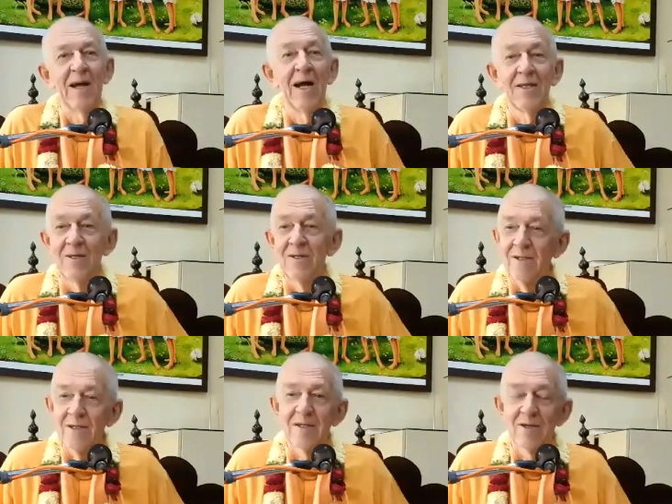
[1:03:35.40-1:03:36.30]
And
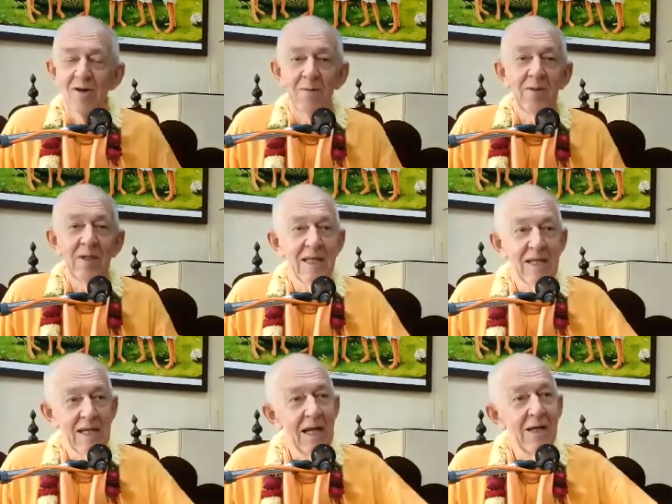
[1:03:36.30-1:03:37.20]
to help, he said,
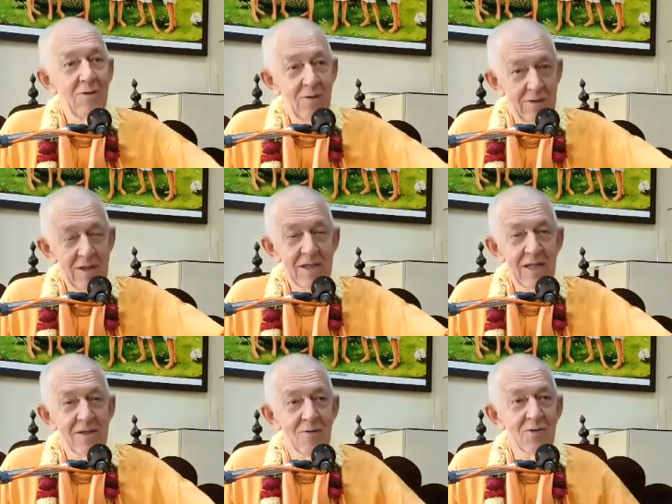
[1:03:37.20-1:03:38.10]
"This
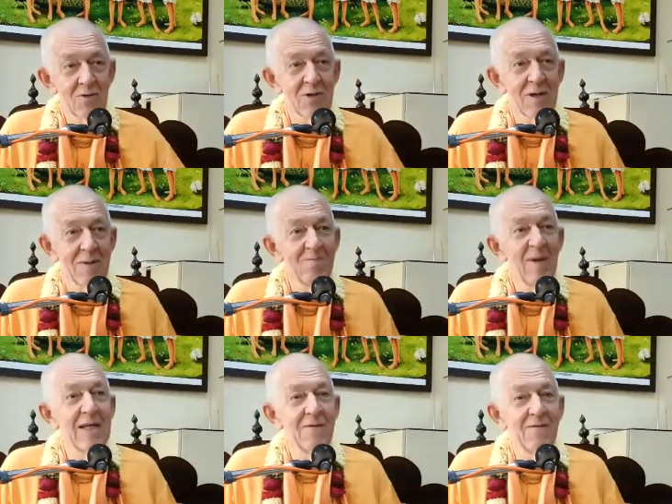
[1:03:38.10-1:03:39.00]
is also some
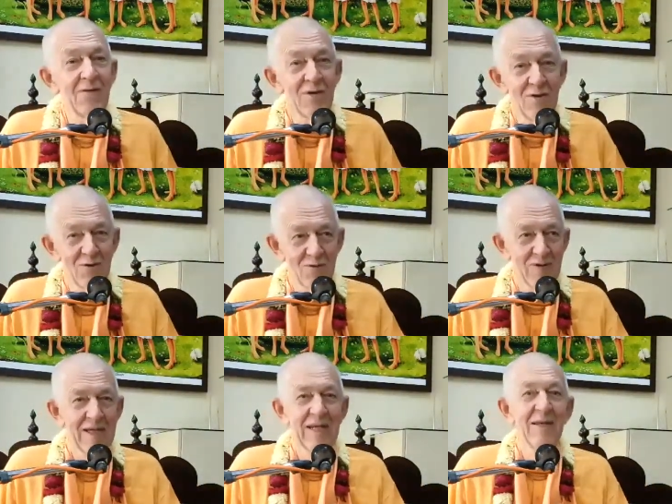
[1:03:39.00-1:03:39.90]
money for you."
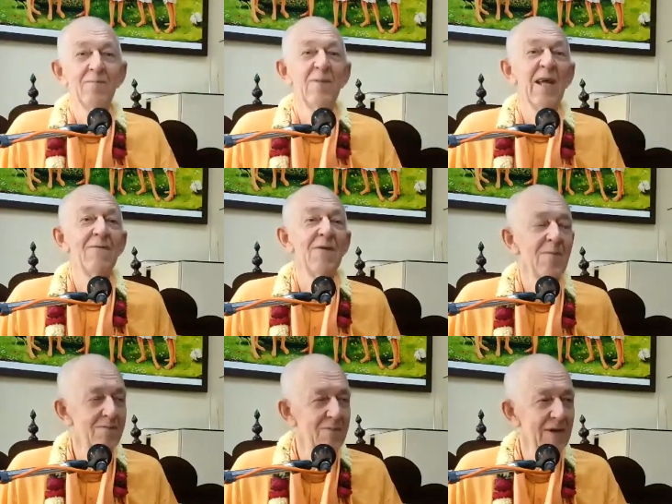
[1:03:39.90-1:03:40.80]
He gave him
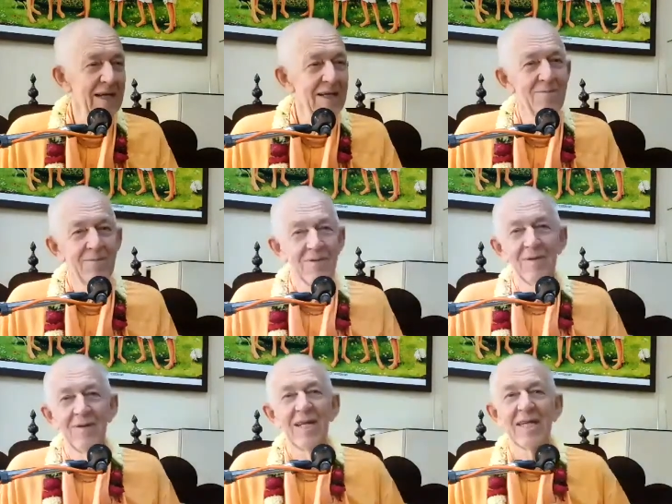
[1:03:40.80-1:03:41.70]
a bribe
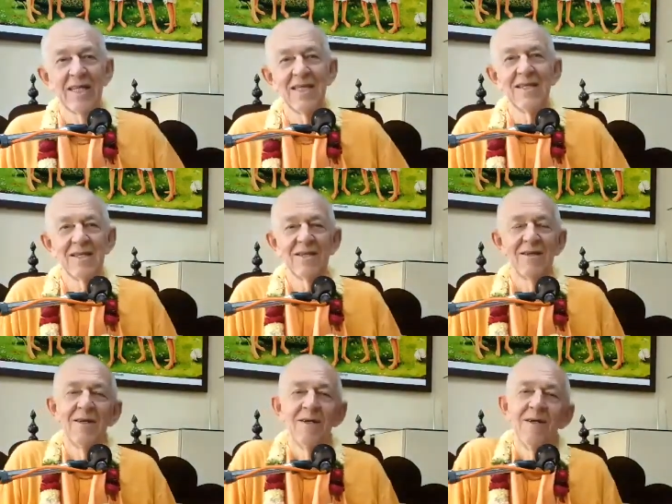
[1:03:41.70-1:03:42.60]
like this.
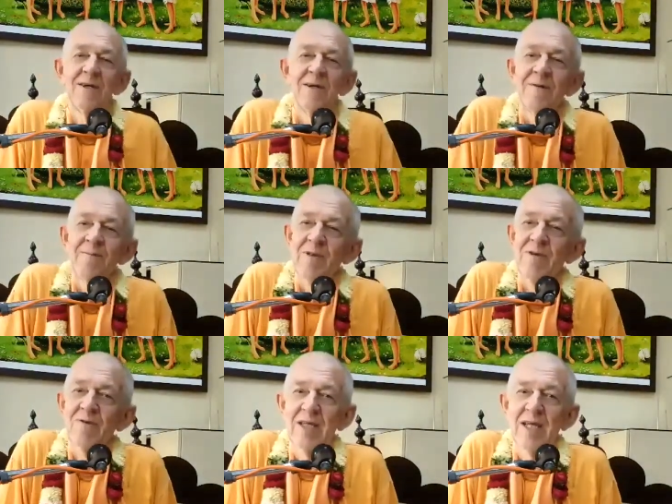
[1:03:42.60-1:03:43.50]
And so
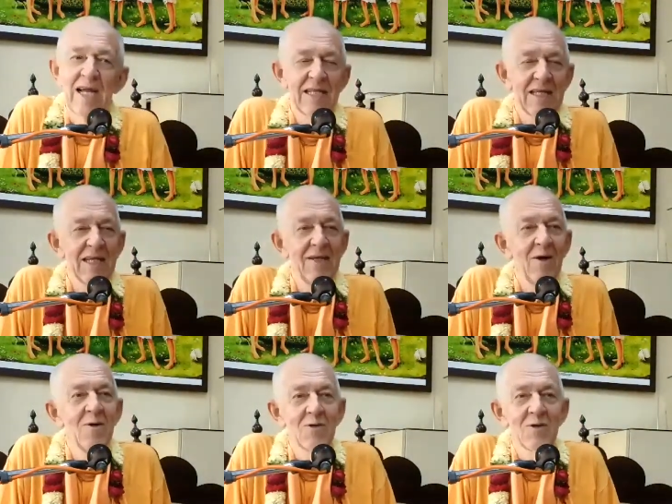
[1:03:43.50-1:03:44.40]
Sanatan
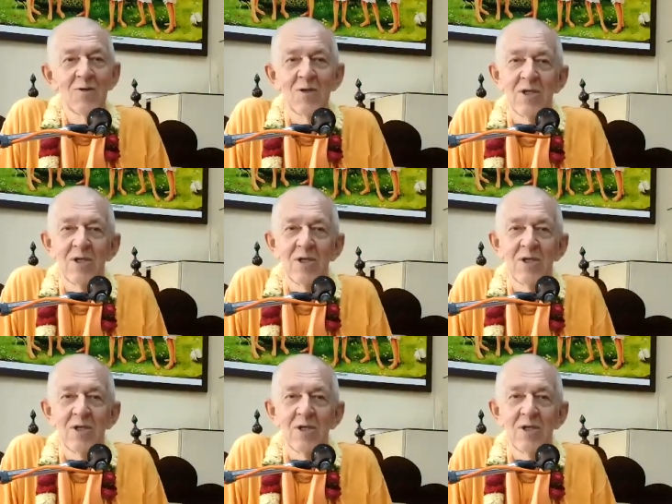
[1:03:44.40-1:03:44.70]
also